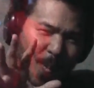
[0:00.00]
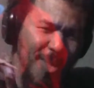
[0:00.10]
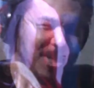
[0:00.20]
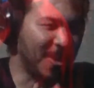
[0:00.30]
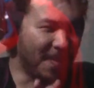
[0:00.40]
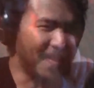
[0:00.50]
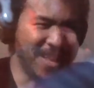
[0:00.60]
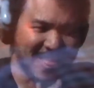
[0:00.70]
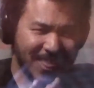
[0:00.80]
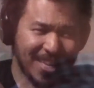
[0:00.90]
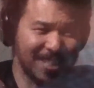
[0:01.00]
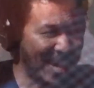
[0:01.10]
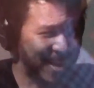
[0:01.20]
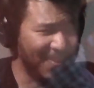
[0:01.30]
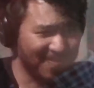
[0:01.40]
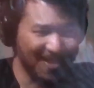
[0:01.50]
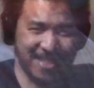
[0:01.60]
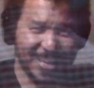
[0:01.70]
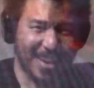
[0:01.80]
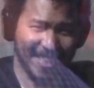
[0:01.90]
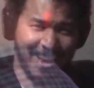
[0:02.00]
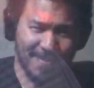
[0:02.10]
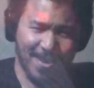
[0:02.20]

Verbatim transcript: Would you play this kind of music at that